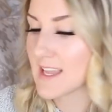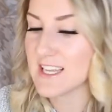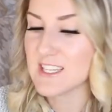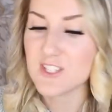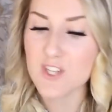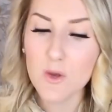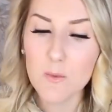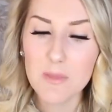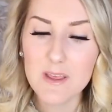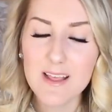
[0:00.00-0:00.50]

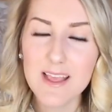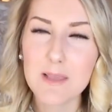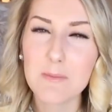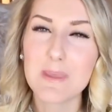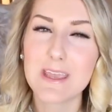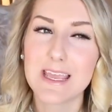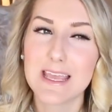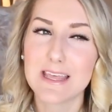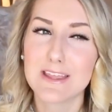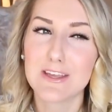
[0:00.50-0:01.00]
don't be like
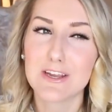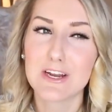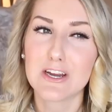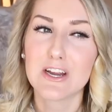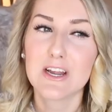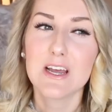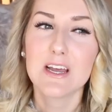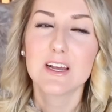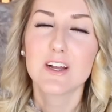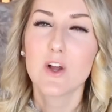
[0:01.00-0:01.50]
me
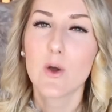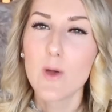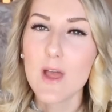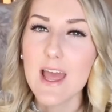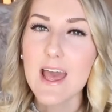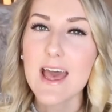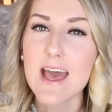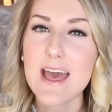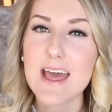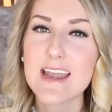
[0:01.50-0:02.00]
either. Go
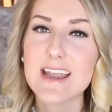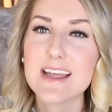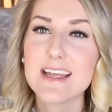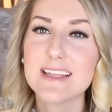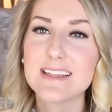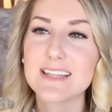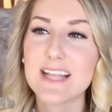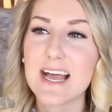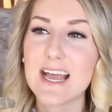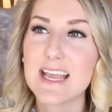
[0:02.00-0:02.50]
ahead
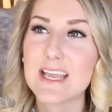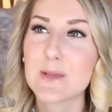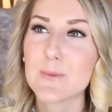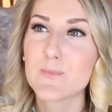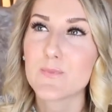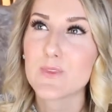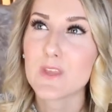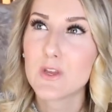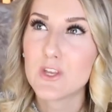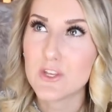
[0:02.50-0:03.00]
and like
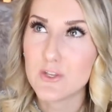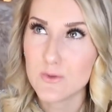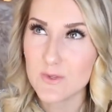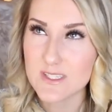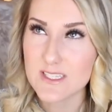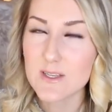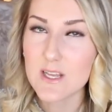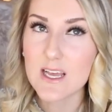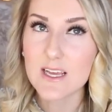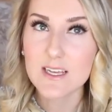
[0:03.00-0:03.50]

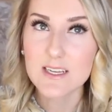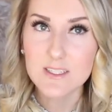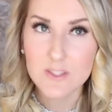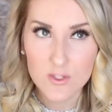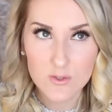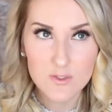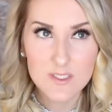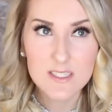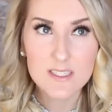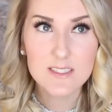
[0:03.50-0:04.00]
use
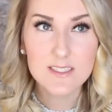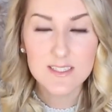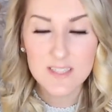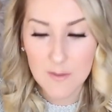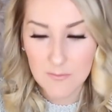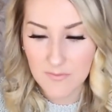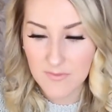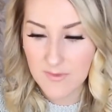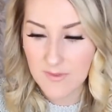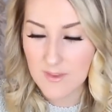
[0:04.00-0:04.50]
it
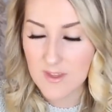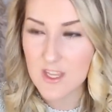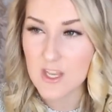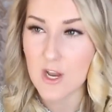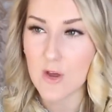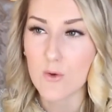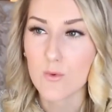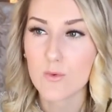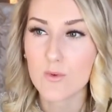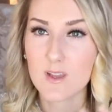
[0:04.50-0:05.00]
some, you
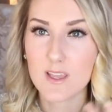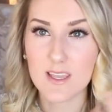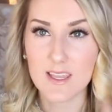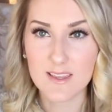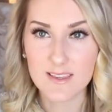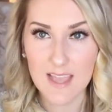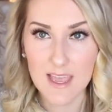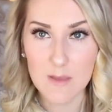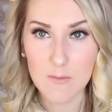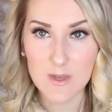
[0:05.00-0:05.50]
know,
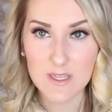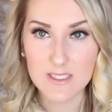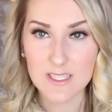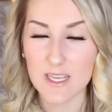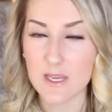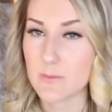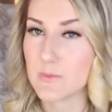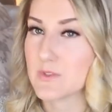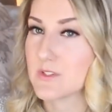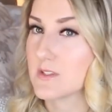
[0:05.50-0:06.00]
take my
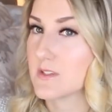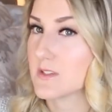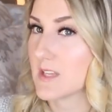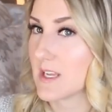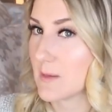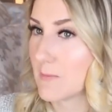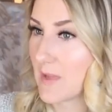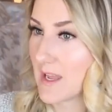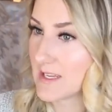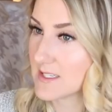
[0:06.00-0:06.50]
tips,
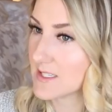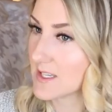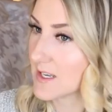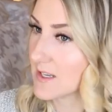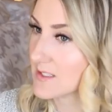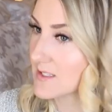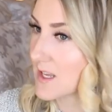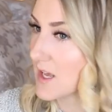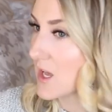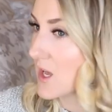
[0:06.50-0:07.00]
like
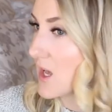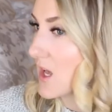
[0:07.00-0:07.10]
basics.